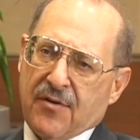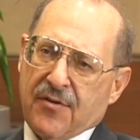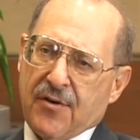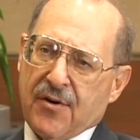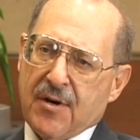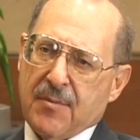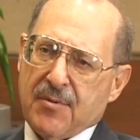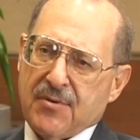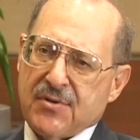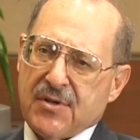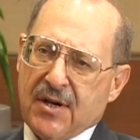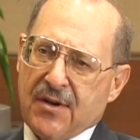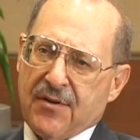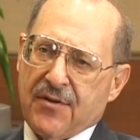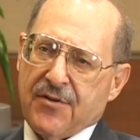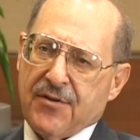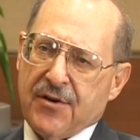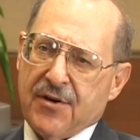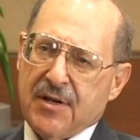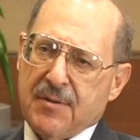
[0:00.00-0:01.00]
30%,
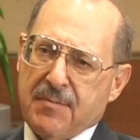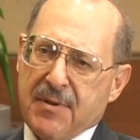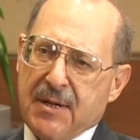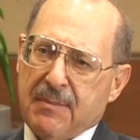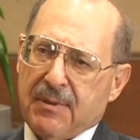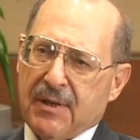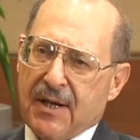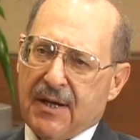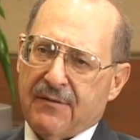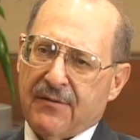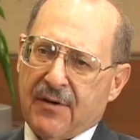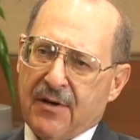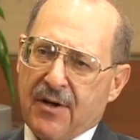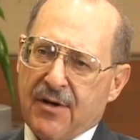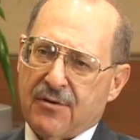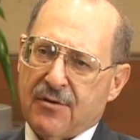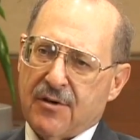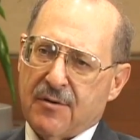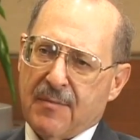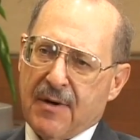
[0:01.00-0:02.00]
30 people out of
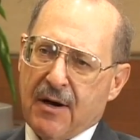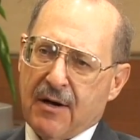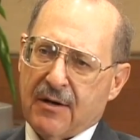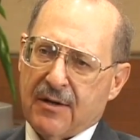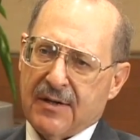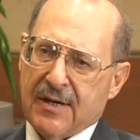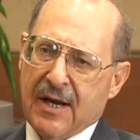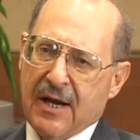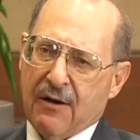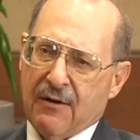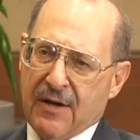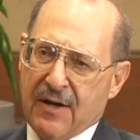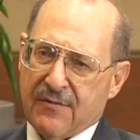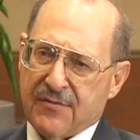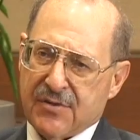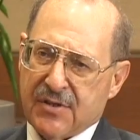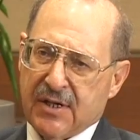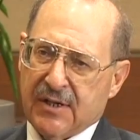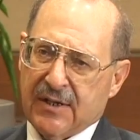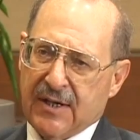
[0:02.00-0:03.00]
100 in America now have
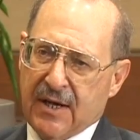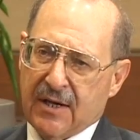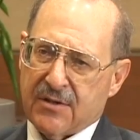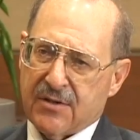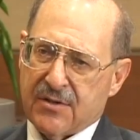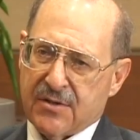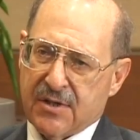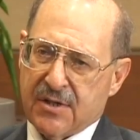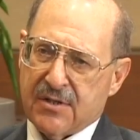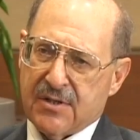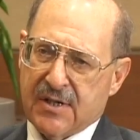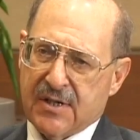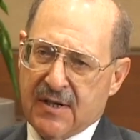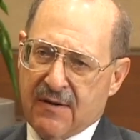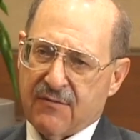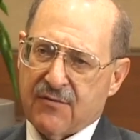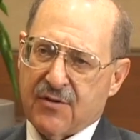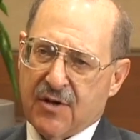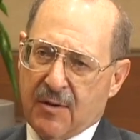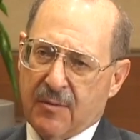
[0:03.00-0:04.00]
celiac disease and
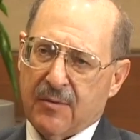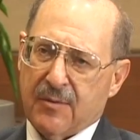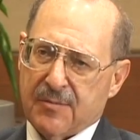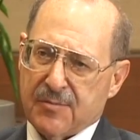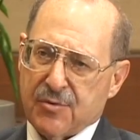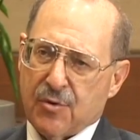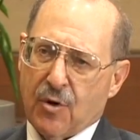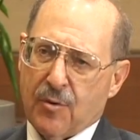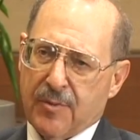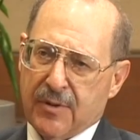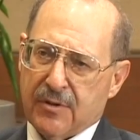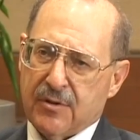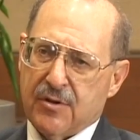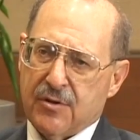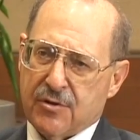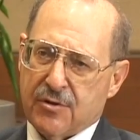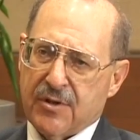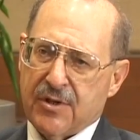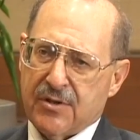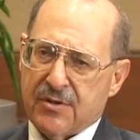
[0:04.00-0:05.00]
have trouble absorbing
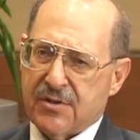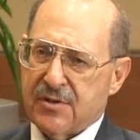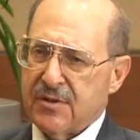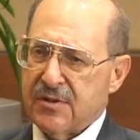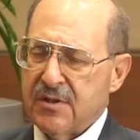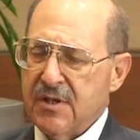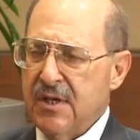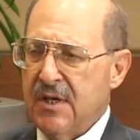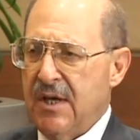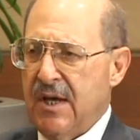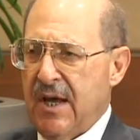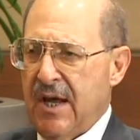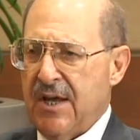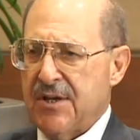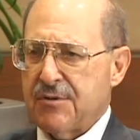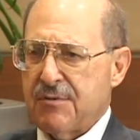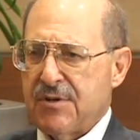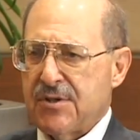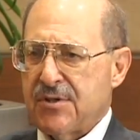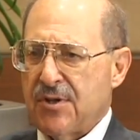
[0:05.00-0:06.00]
nutrients, and
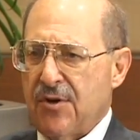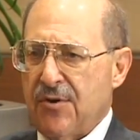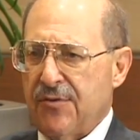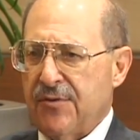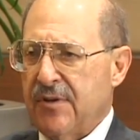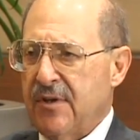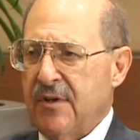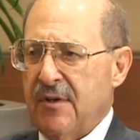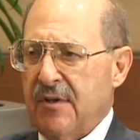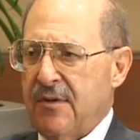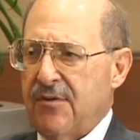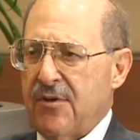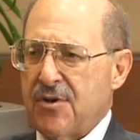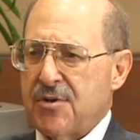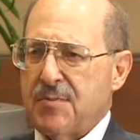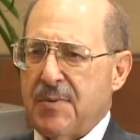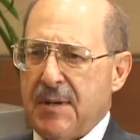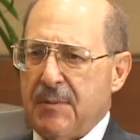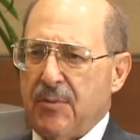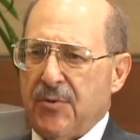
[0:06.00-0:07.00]
as a result, there's
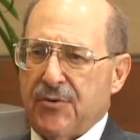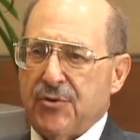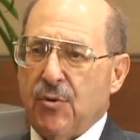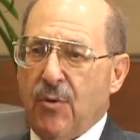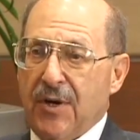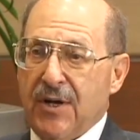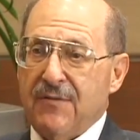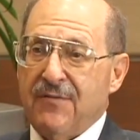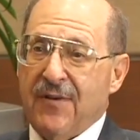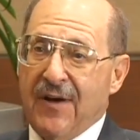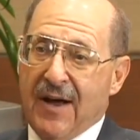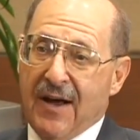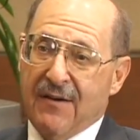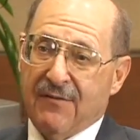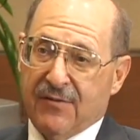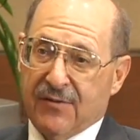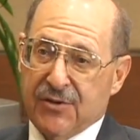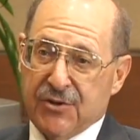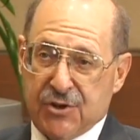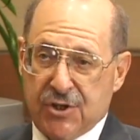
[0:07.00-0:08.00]
people with
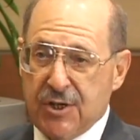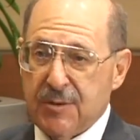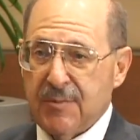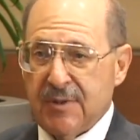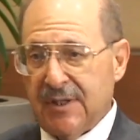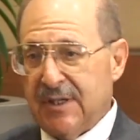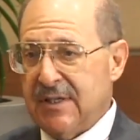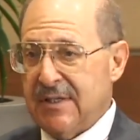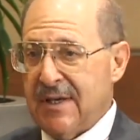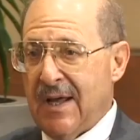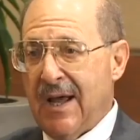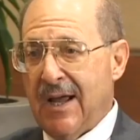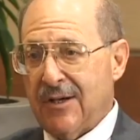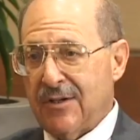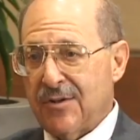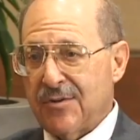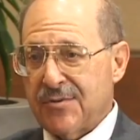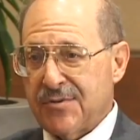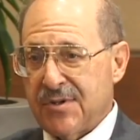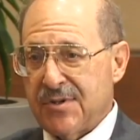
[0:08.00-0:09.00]
25 legitimately
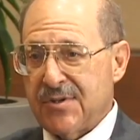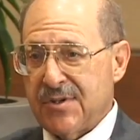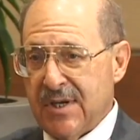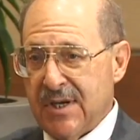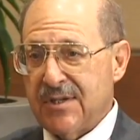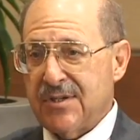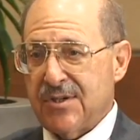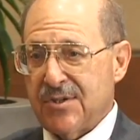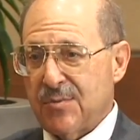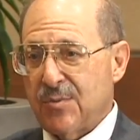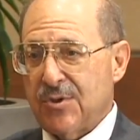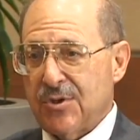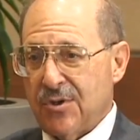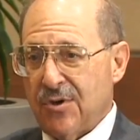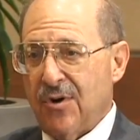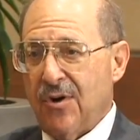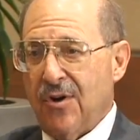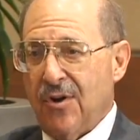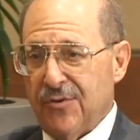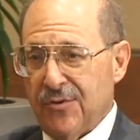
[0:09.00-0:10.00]
diagnosed diseases, which
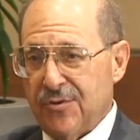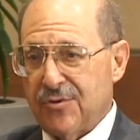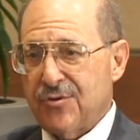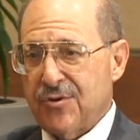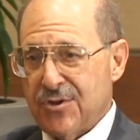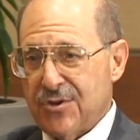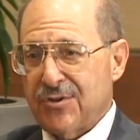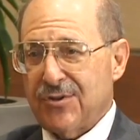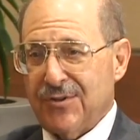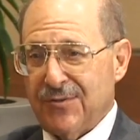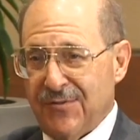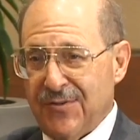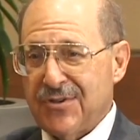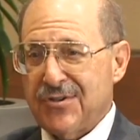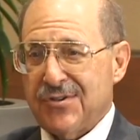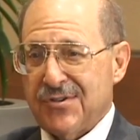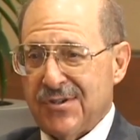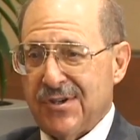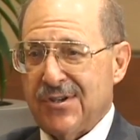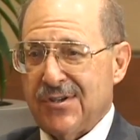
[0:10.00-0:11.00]
are all nutritional
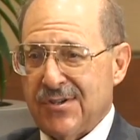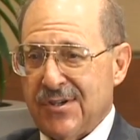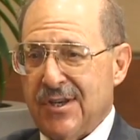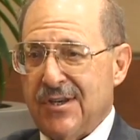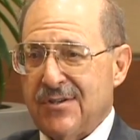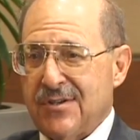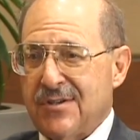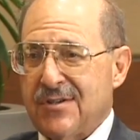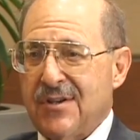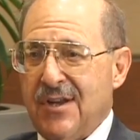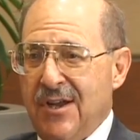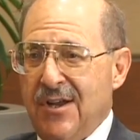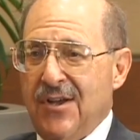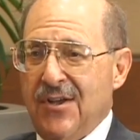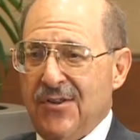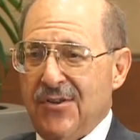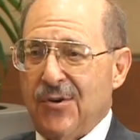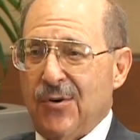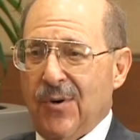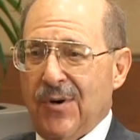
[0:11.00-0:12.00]
deficiency diseases.
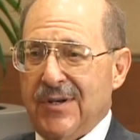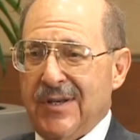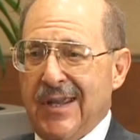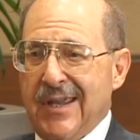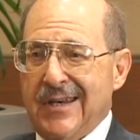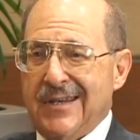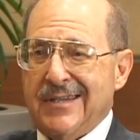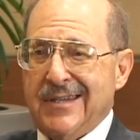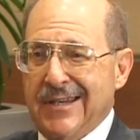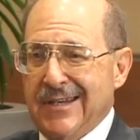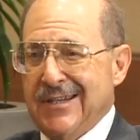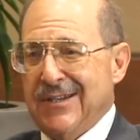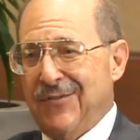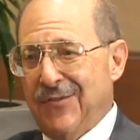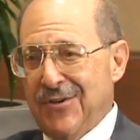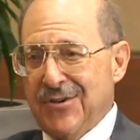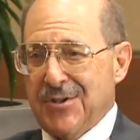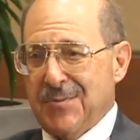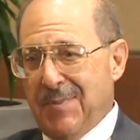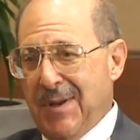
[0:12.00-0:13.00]
They're going to 18
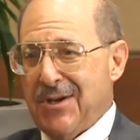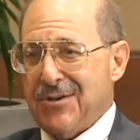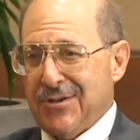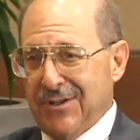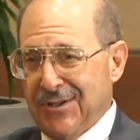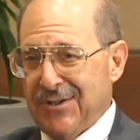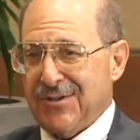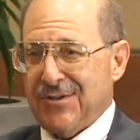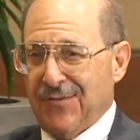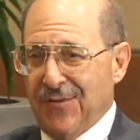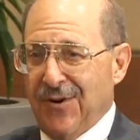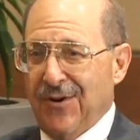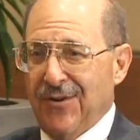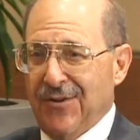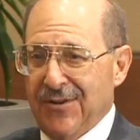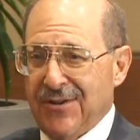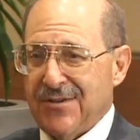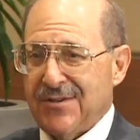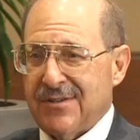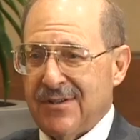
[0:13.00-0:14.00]
different specialists for
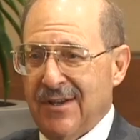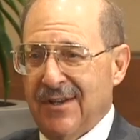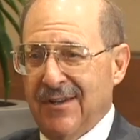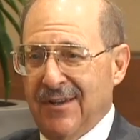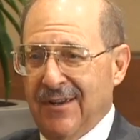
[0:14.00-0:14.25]
all this.